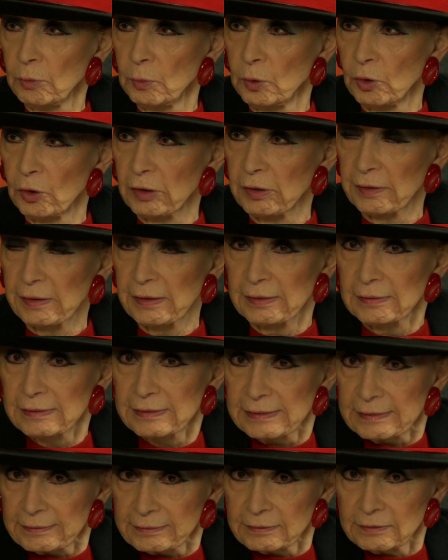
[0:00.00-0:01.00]
more,
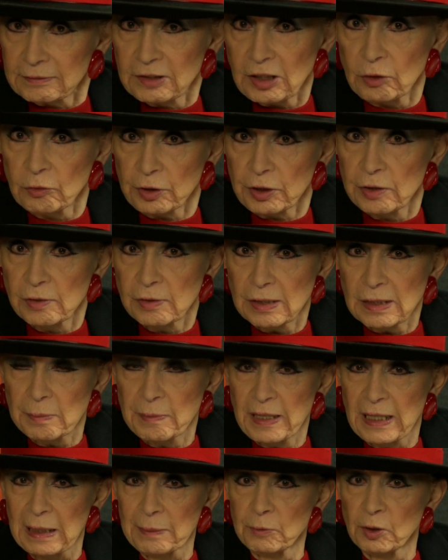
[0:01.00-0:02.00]
don't use them
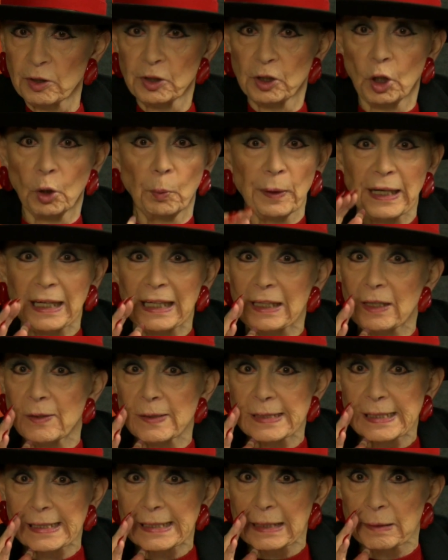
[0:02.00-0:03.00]
anymore. Nobody
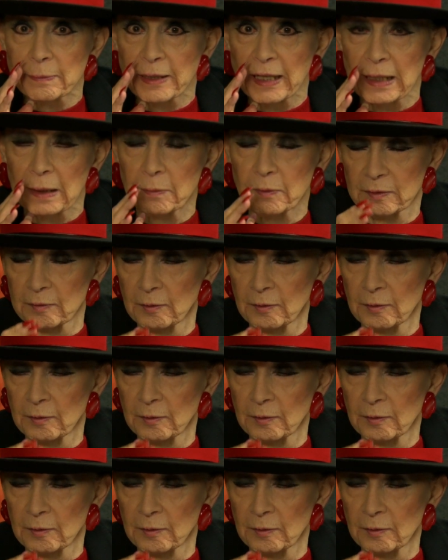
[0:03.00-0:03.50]
uses them anymore.